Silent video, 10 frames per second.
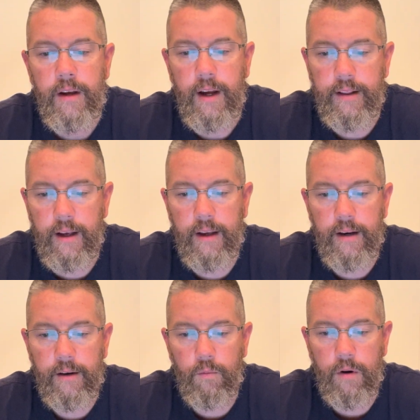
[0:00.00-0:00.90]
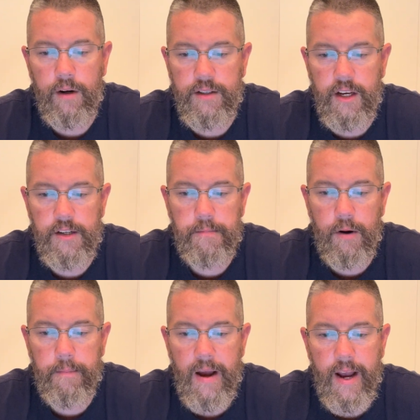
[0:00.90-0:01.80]
and then where it says
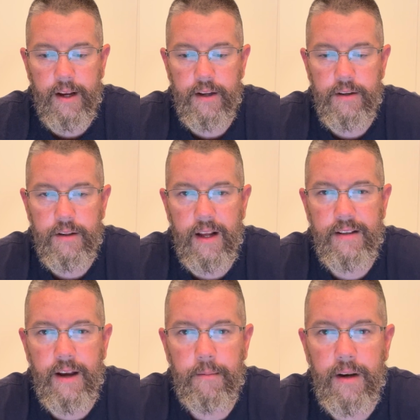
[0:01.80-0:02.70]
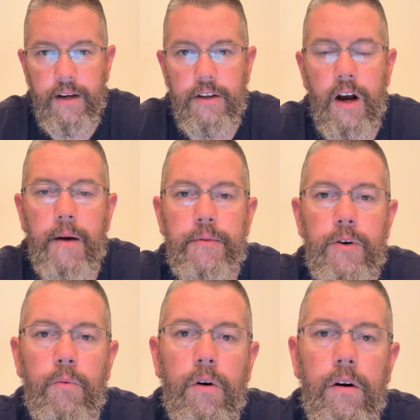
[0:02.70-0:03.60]
per package, that's how many chops
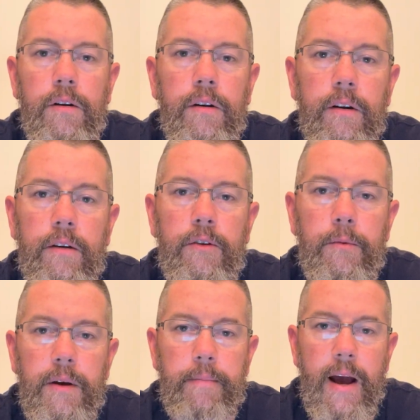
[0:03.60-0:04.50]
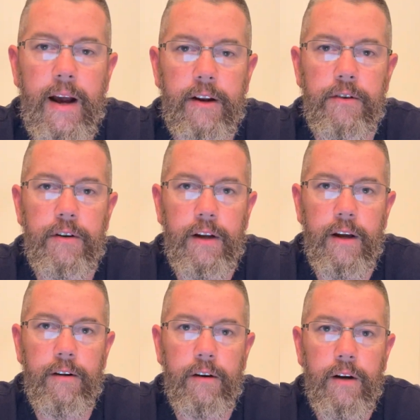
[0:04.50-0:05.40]
you want to be packaged
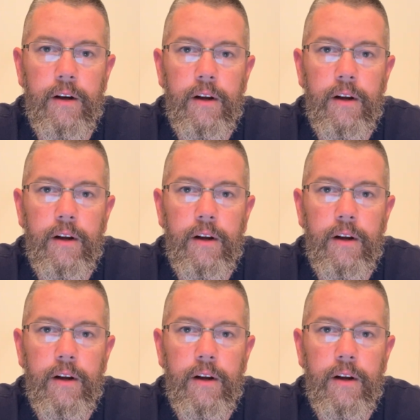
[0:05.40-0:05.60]
together.